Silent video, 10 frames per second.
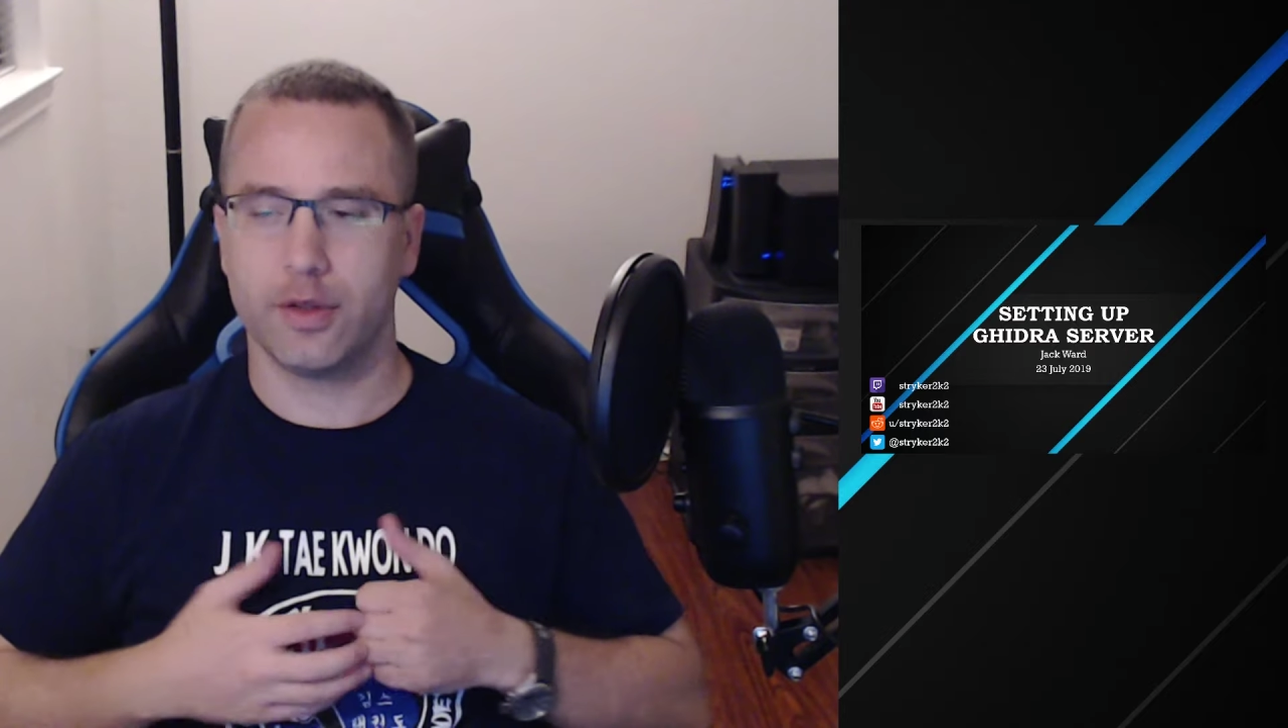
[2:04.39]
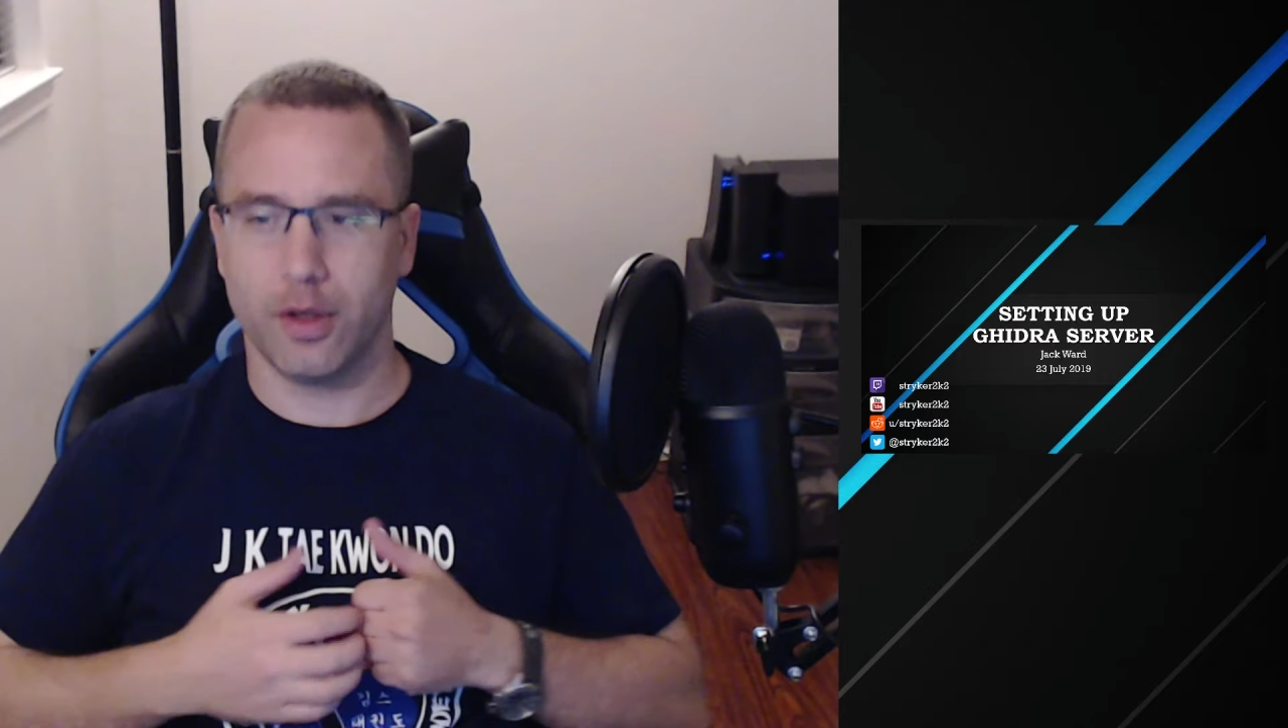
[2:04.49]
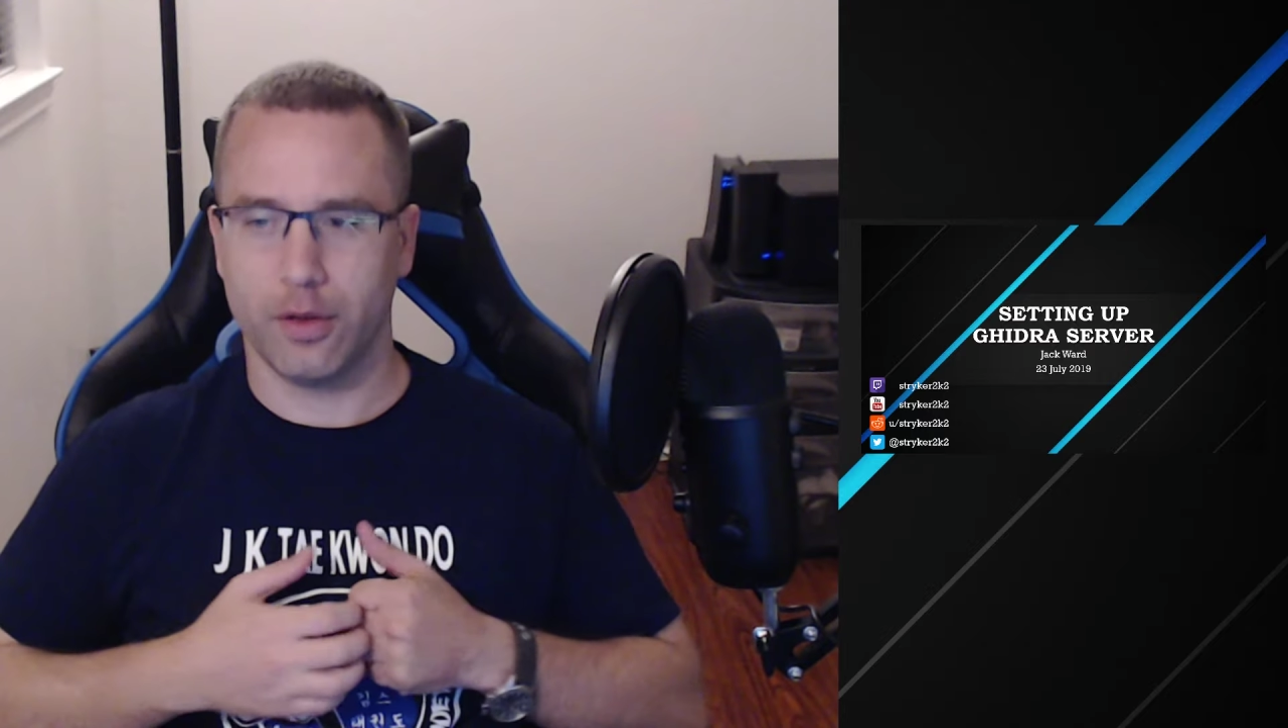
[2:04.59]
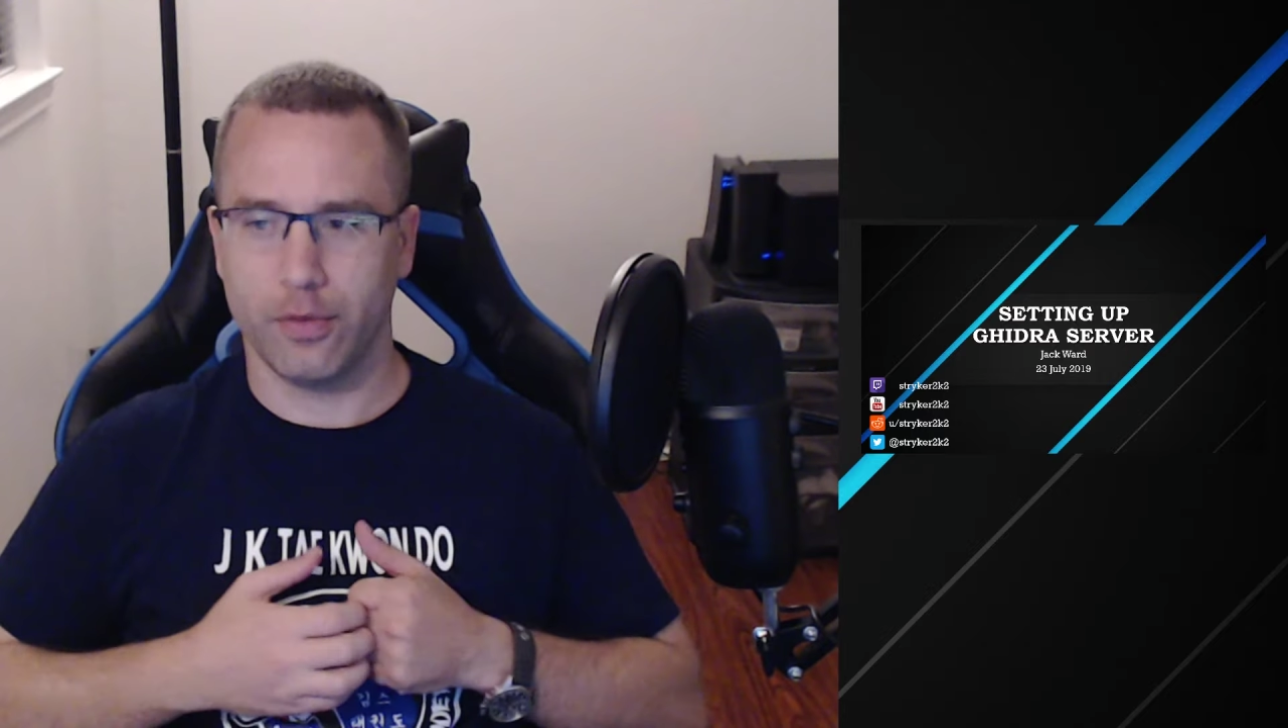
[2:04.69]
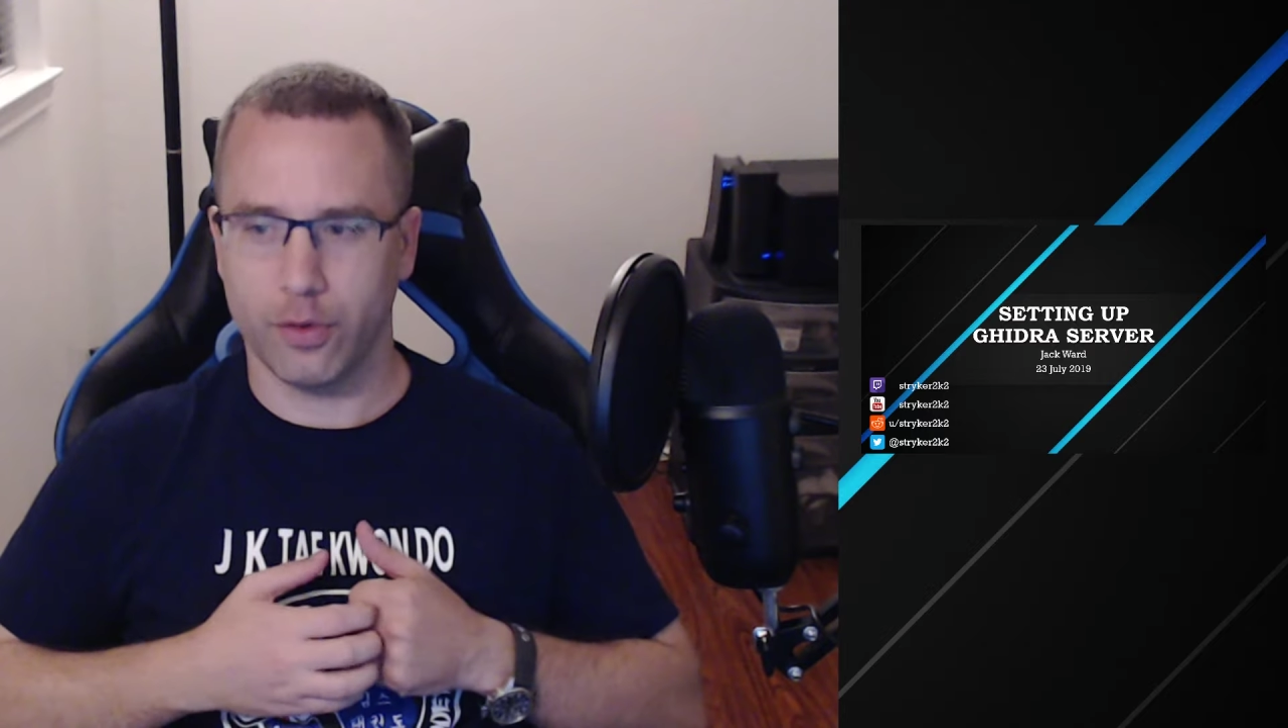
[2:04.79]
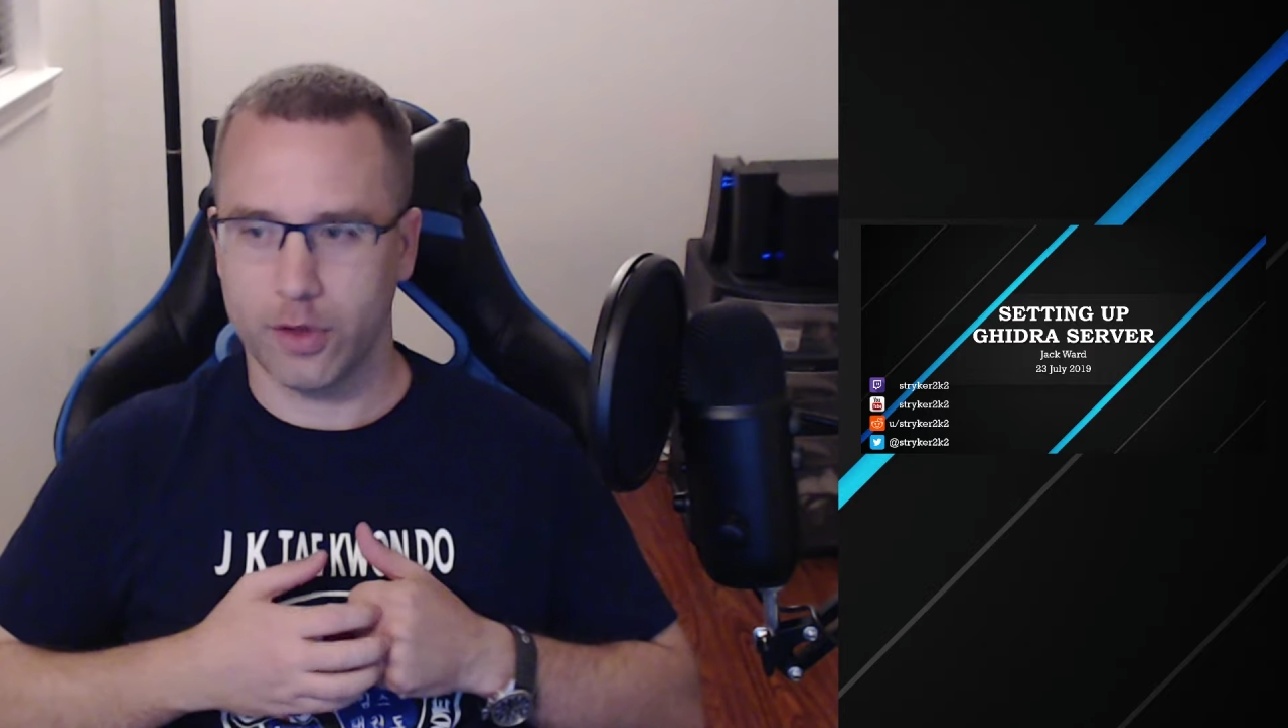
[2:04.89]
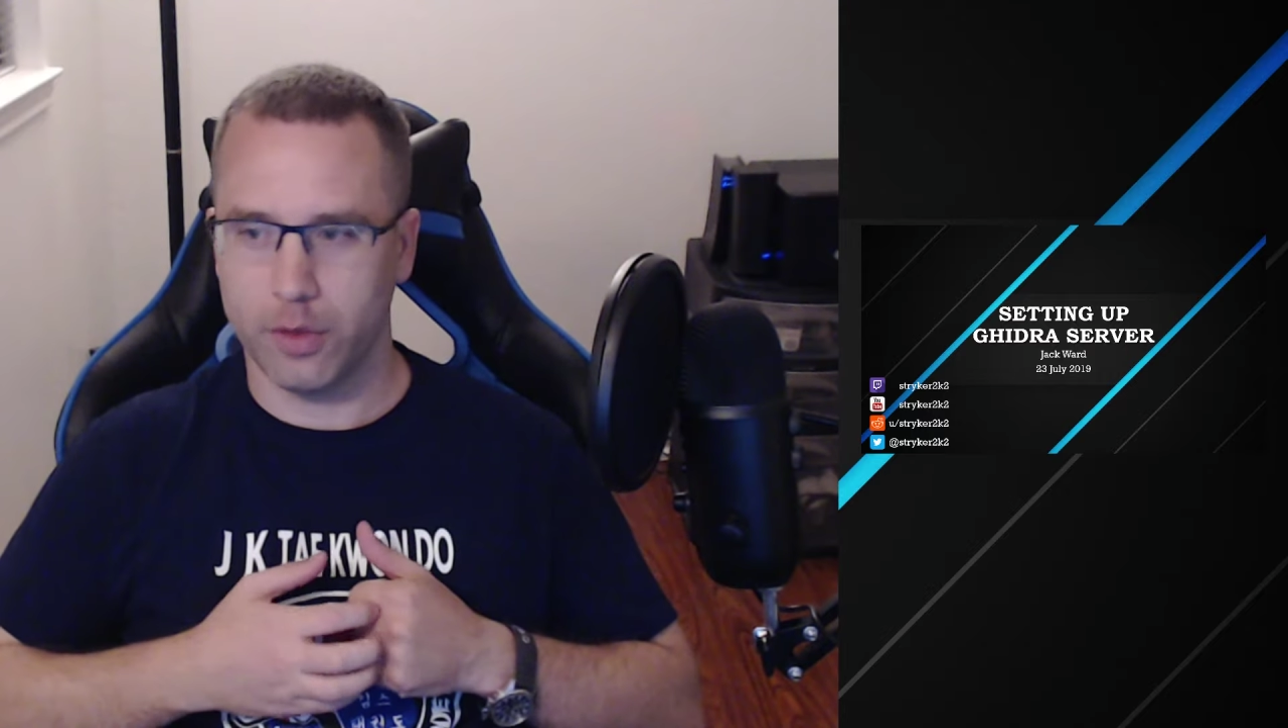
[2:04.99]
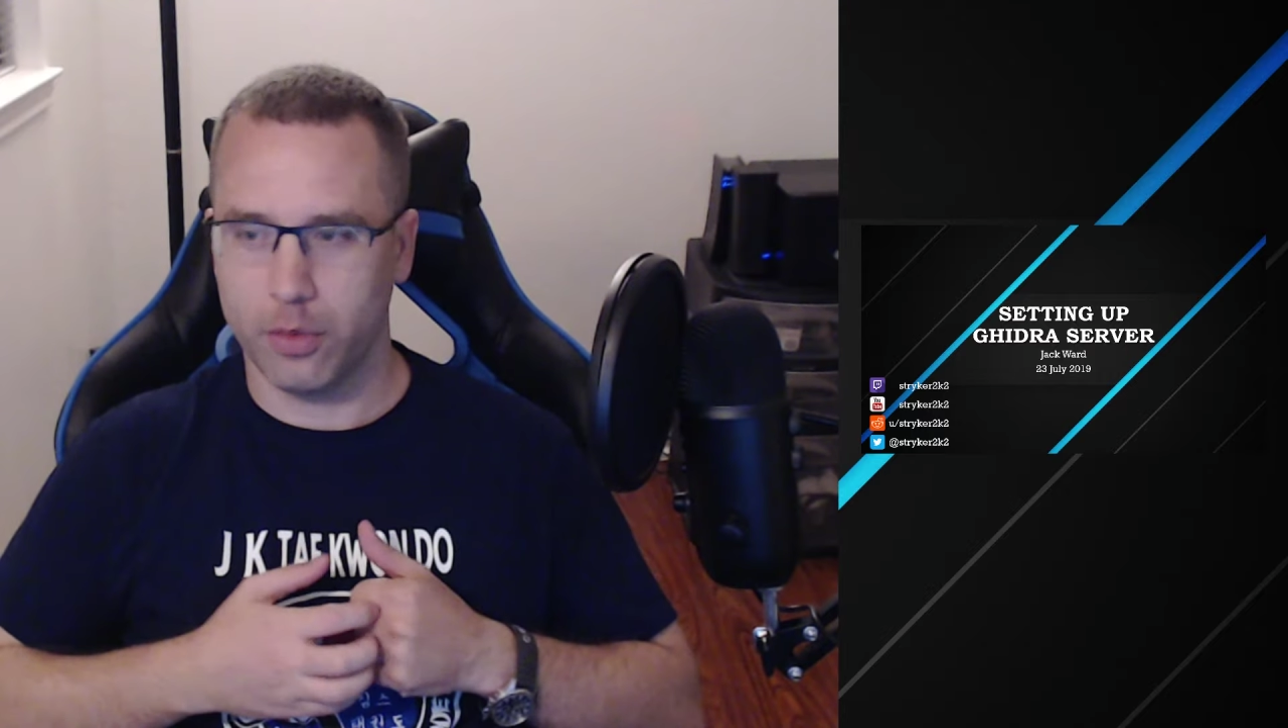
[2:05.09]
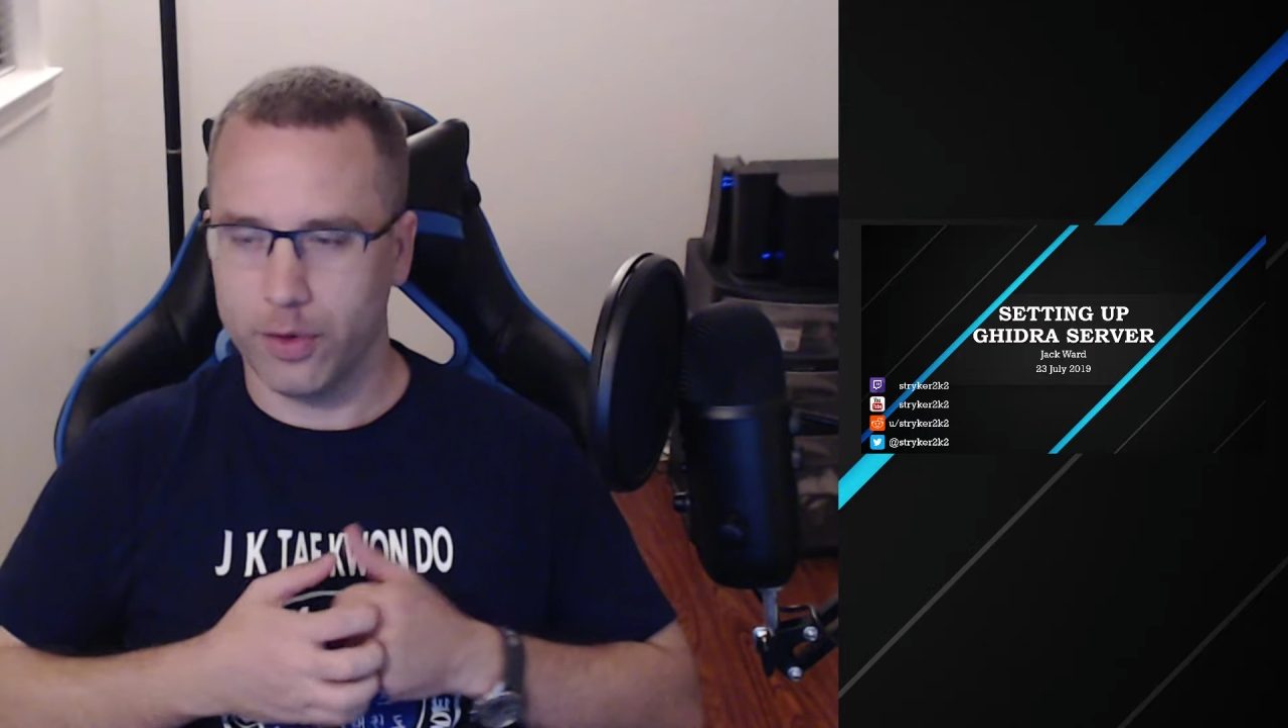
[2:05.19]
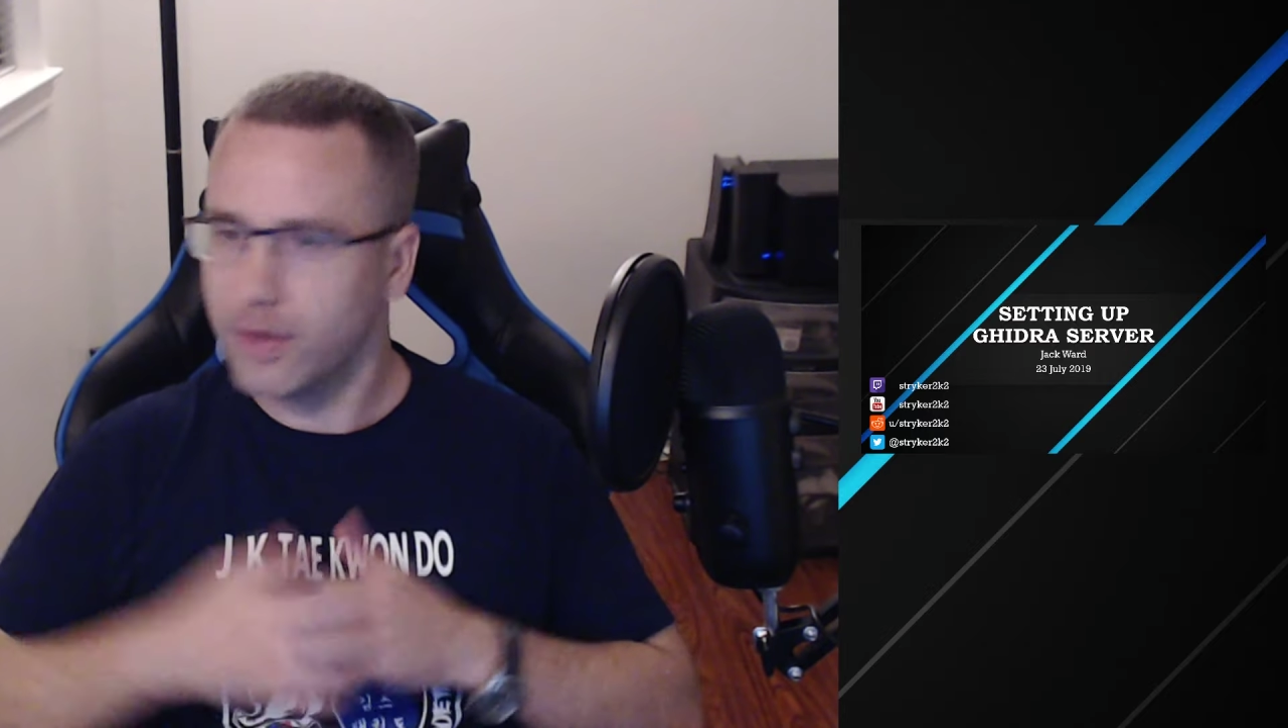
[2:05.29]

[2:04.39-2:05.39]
on the first couple ones.